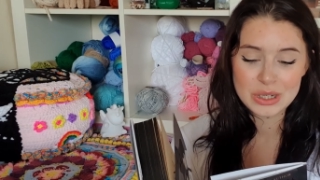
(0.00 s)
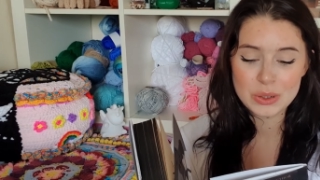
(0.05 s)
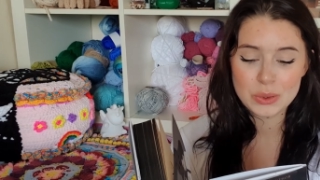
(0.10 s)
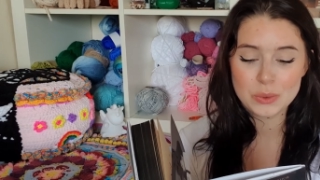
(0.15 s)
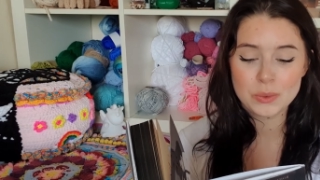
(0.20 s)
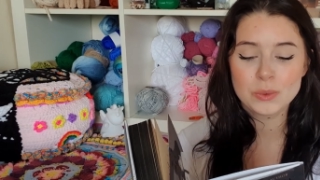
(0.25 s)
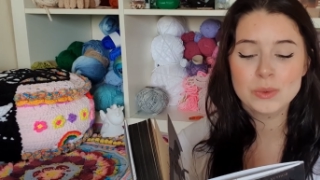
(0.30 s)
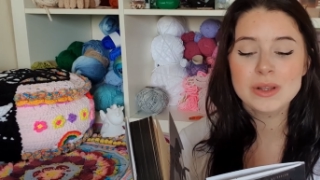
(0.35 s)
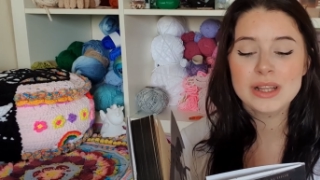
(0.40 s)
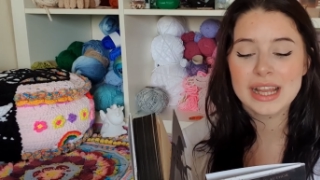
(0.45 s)

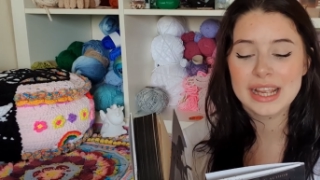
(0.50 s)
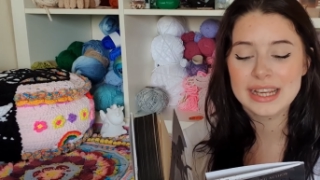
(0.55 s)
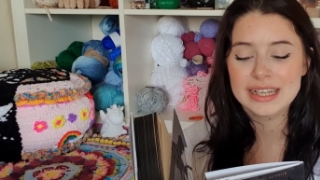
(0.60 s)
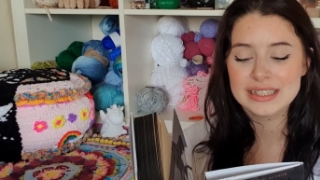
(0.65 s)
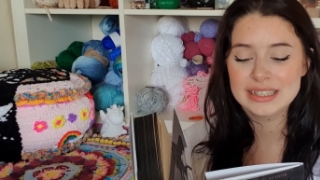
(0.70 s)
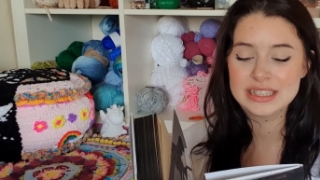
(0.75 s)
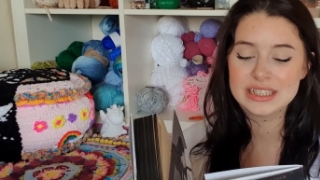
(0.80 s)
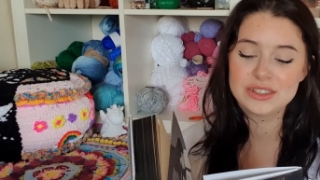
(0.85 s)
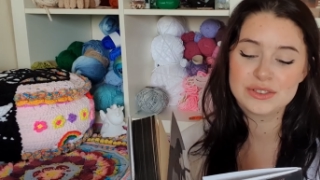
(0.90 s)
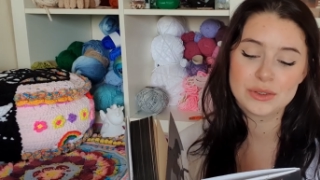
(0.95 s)
All
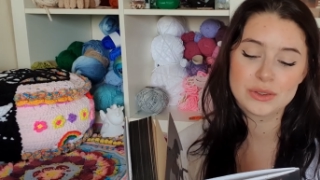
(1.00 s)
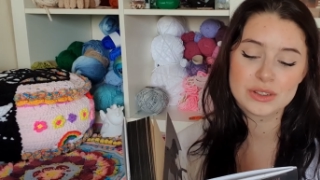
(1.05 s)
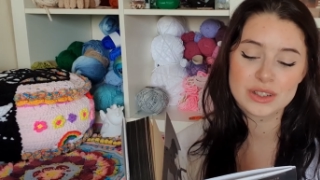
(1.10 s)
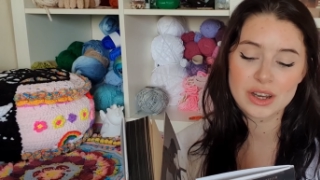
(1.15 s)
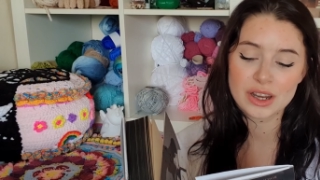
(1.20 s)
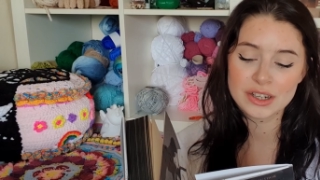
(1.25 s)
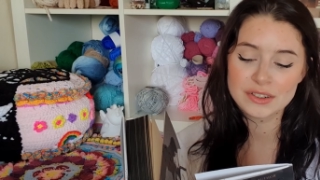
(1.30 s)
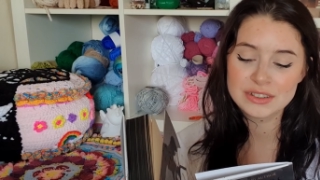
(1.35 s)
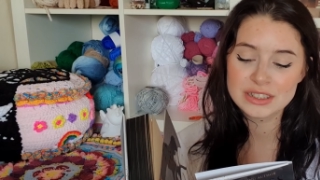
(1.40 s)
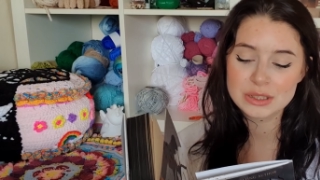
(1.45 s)
18 year old
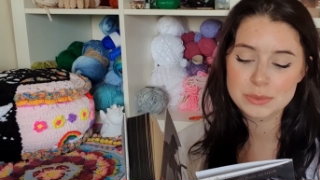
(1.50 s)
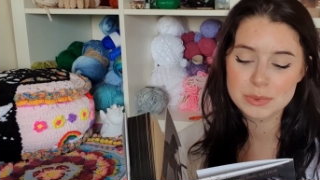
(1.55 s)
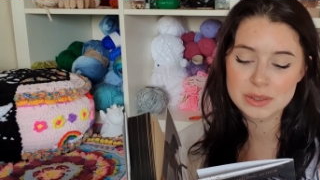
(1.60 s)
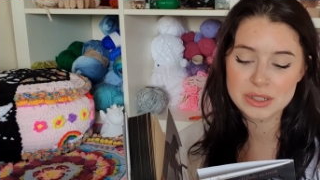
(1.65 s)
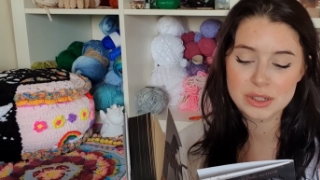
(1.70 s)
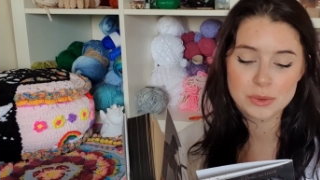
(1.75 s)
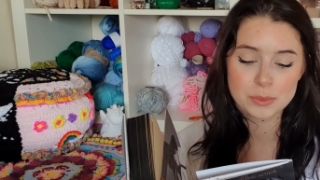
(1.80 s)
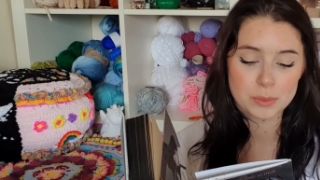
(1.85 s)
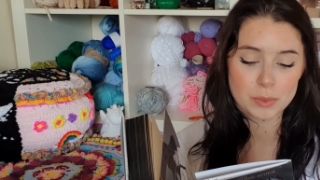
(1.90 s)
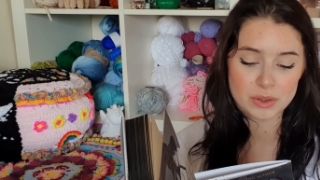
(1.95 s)
Iris
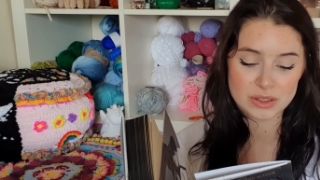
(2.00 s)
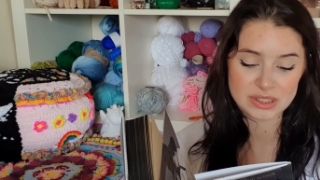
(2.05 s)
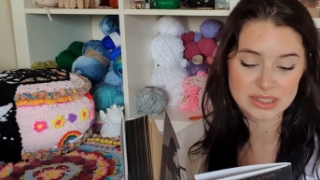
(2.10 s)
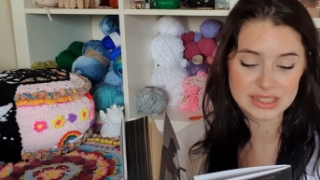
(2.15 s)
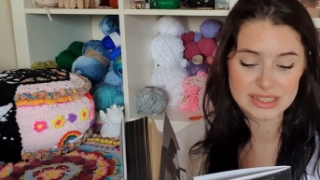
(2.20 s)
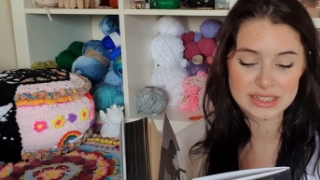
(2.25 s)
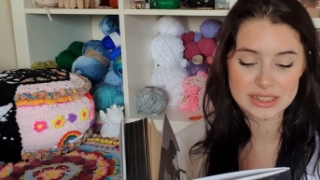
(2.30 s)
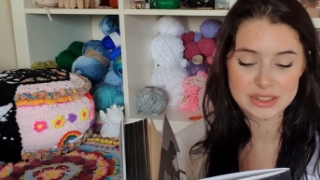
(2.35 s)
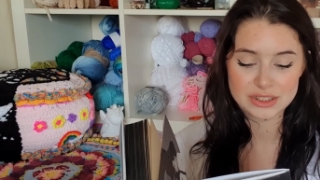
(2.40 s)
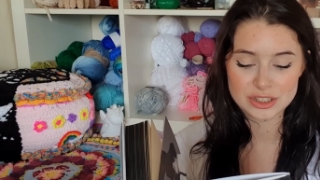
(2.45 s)
Winnow
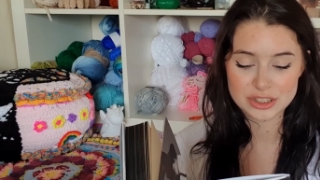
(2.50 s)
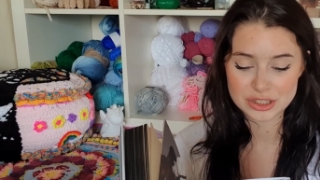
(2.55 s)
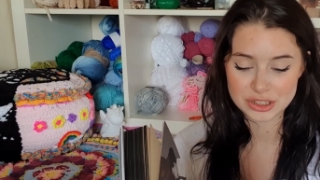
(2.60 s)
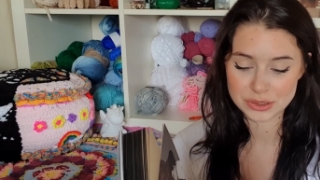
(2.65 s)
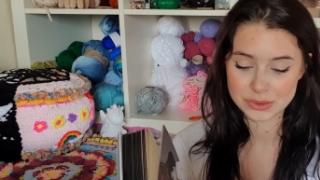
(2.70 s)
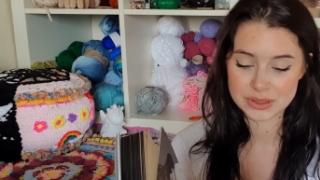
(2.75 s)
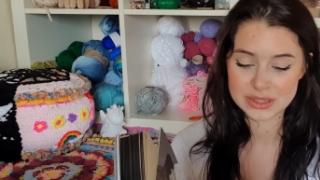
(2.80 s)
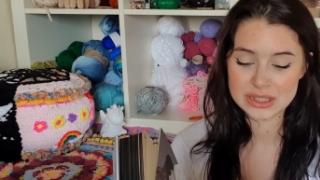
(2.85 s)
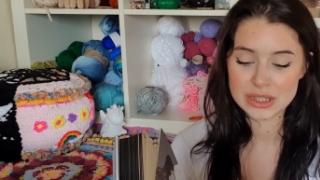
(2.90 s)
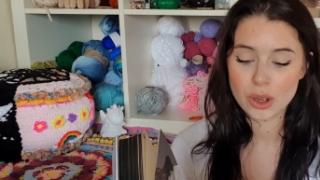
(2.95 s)
wants to do
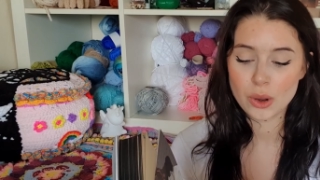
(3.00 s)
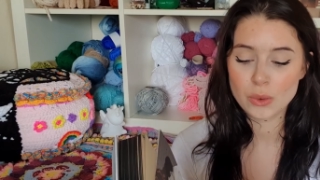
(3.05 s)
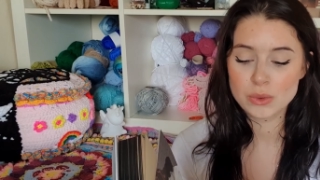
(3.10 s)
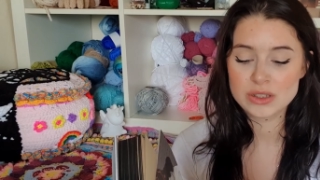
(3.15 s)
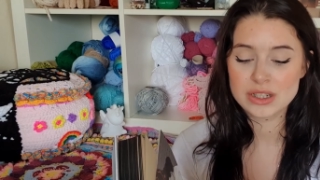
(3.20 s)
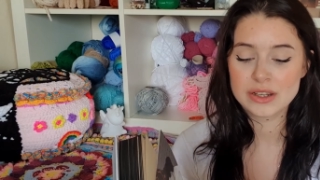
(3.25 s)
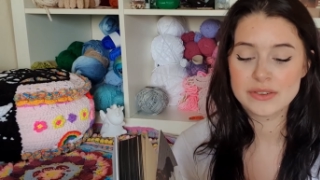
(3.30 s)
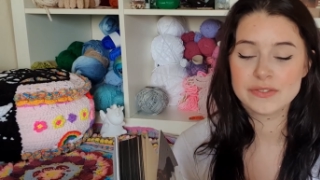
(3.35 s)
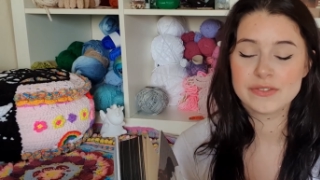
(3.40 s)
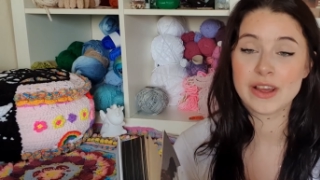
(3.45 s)
is hold
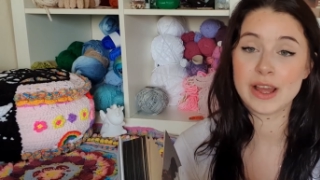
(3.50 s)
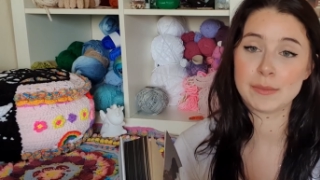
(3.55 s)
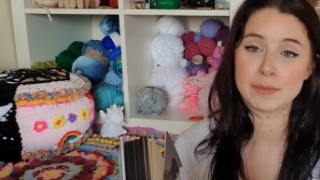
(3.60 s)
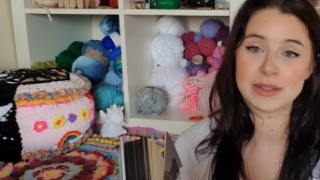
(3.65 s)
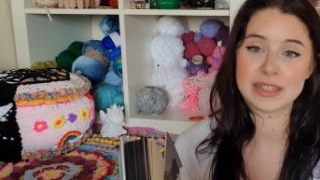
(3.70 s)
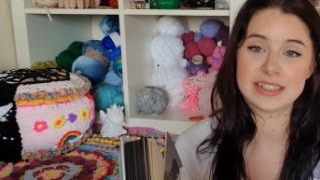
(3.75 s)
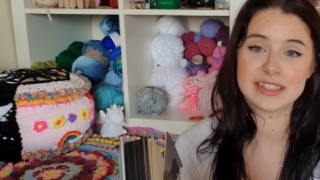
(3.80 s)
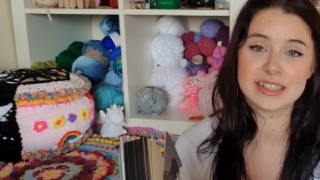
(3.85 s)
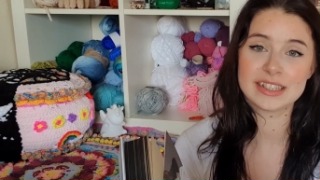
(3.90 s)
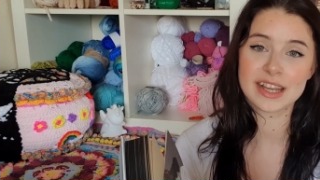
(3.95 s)
her
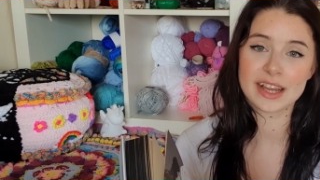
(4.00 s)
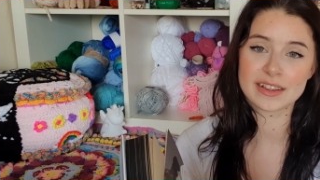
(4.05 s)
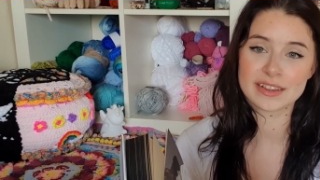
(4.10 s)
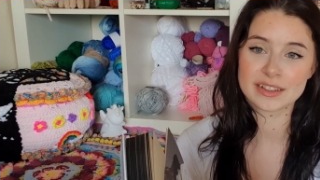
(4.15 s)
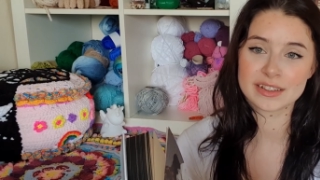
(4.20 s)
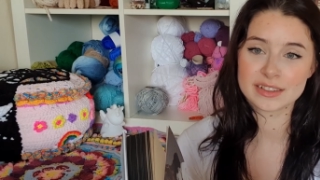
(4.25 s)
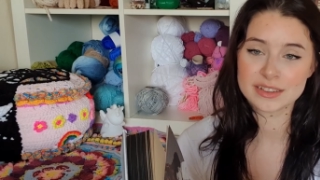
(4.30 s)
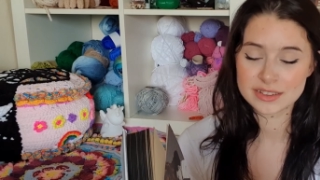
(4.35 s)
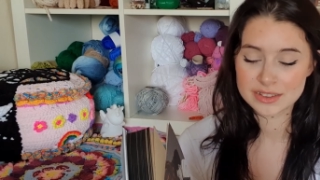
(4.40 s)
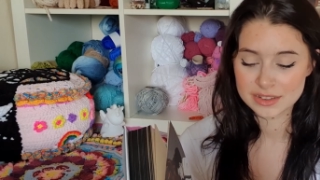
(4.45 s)
family together.